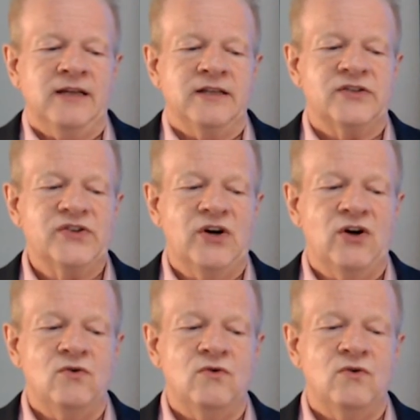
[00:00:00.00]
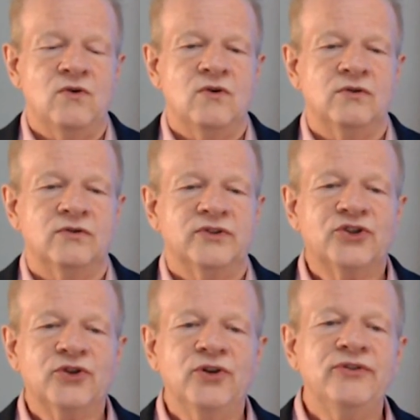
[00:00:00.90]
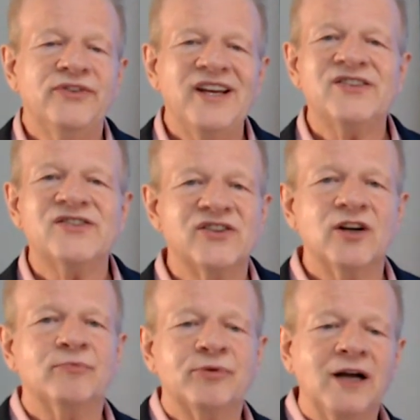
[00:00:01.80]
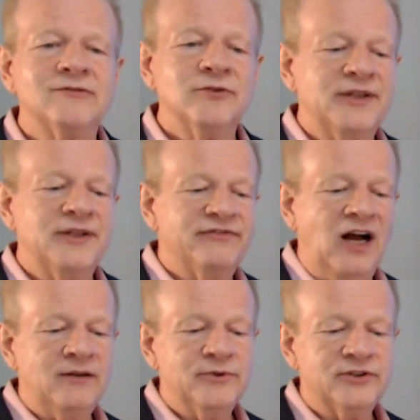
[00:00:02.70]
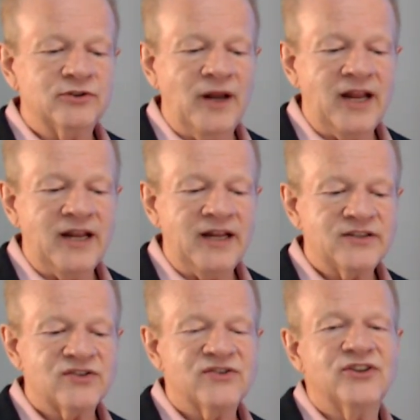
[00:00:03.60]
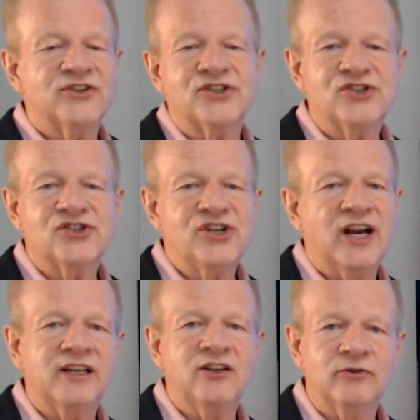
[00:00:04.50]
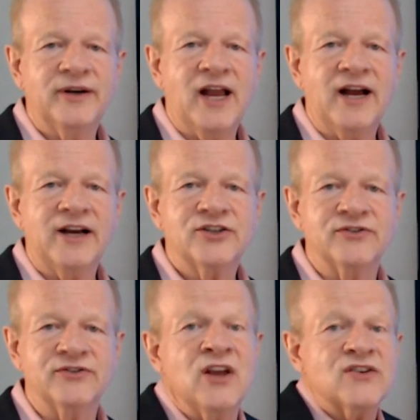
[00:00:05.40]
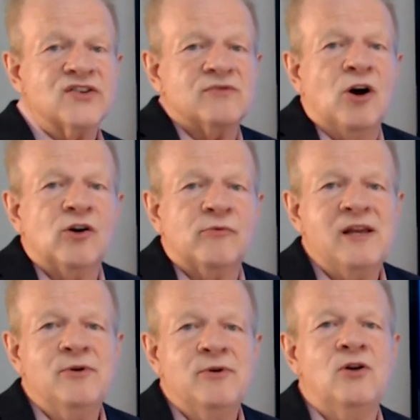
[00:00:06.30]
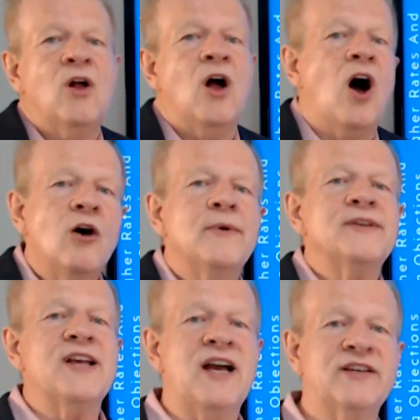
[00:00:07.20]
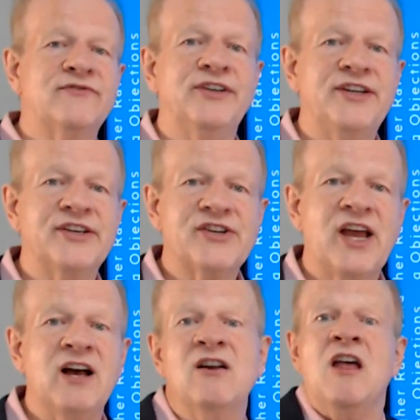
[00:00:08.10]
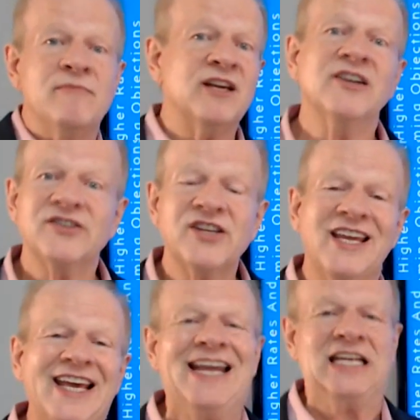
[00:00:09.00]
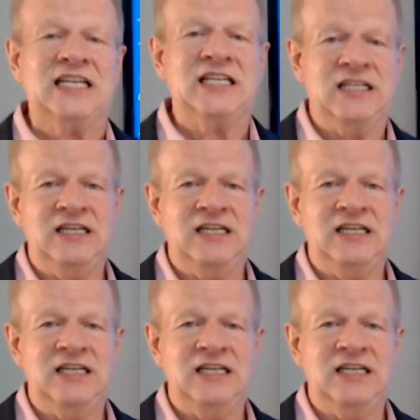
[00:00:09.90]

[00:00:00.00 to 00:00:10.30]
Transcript: So the truth is they're probably fine with the rates. They're just checking your reaction. Smart people always ask for a discount because they get it.